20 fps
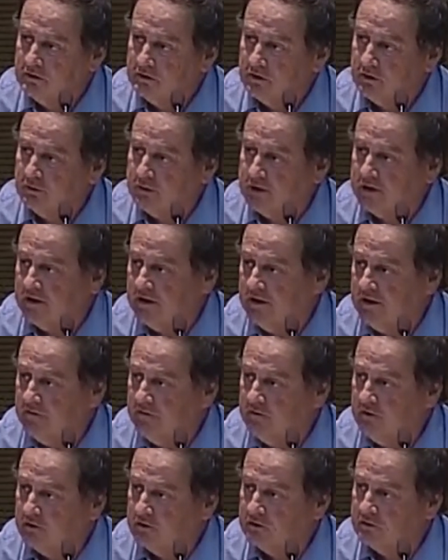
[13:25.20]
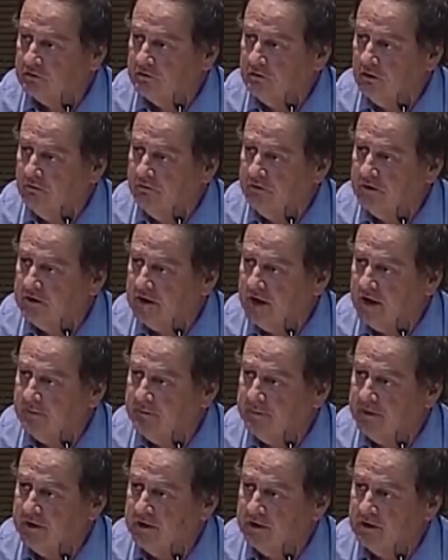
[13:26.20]
so we can have not
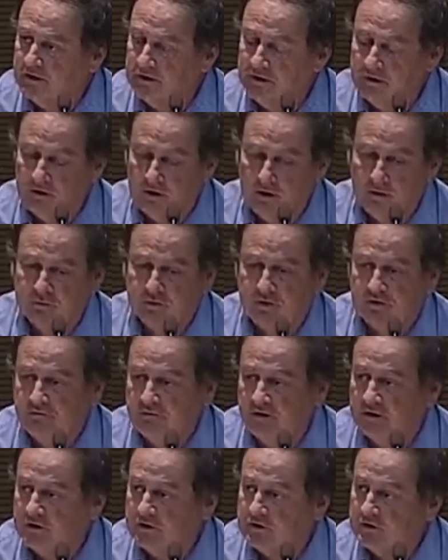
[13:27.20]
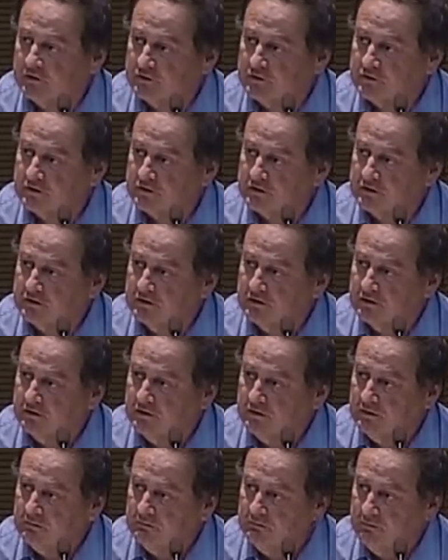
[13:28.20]
overlapping observations
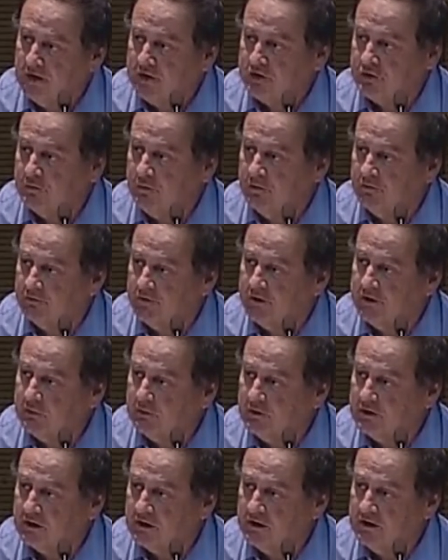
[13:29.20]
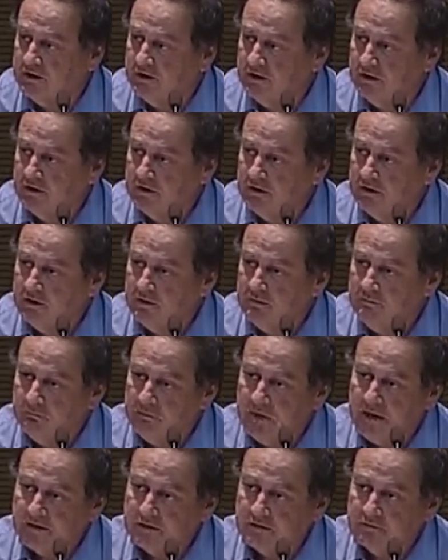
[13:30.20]
much more frequently,
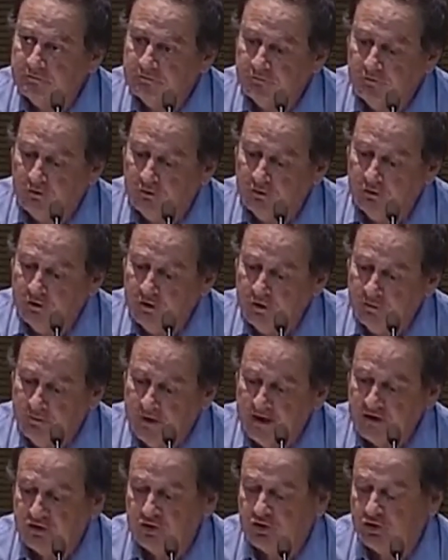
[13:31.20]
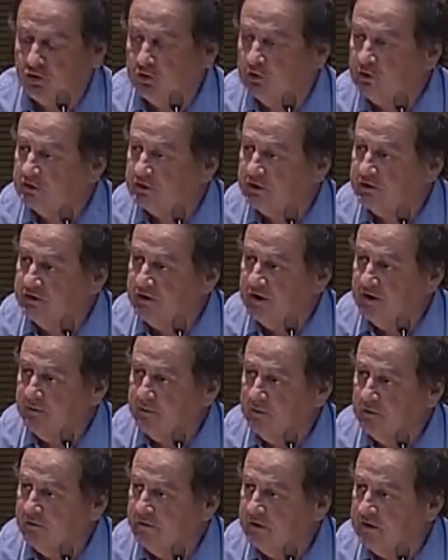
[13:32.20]
but for a much shorter
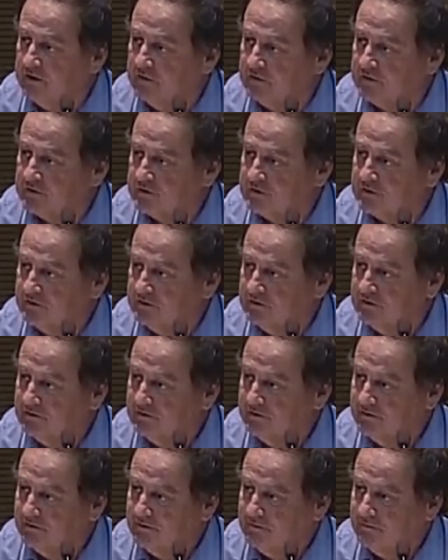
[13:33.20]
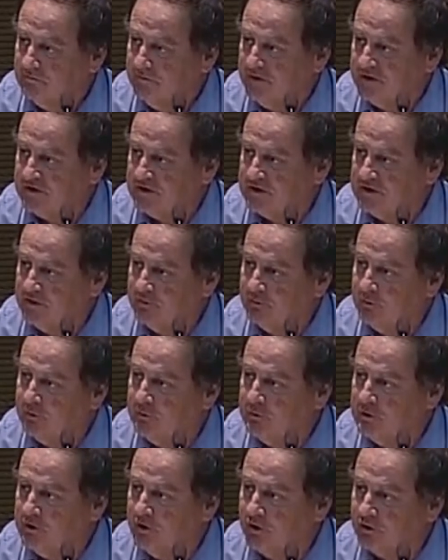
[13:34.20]
number of years. Basically,
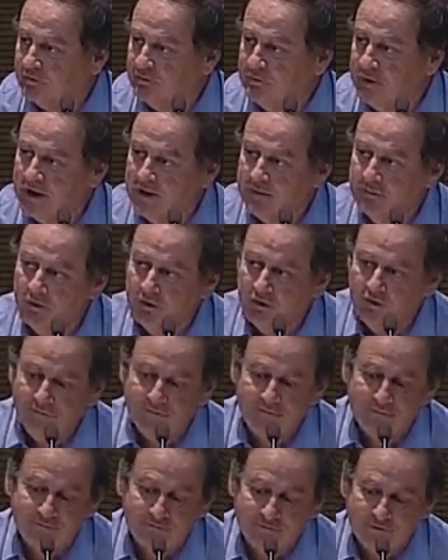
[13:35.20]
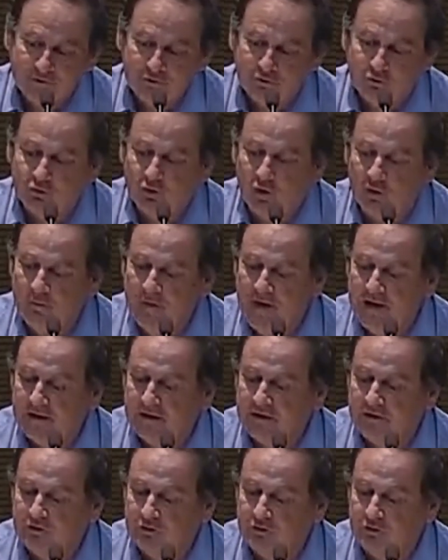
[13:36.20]
we will not be able to go
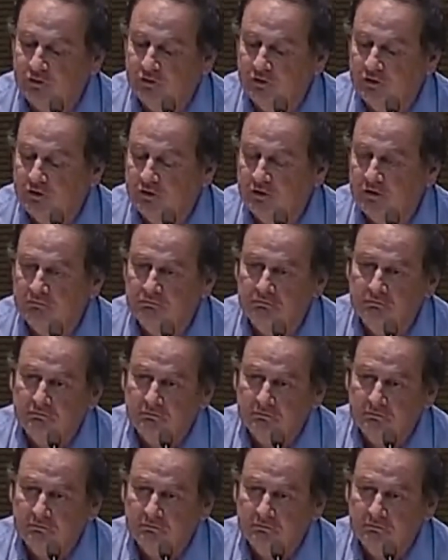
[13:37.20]
back to the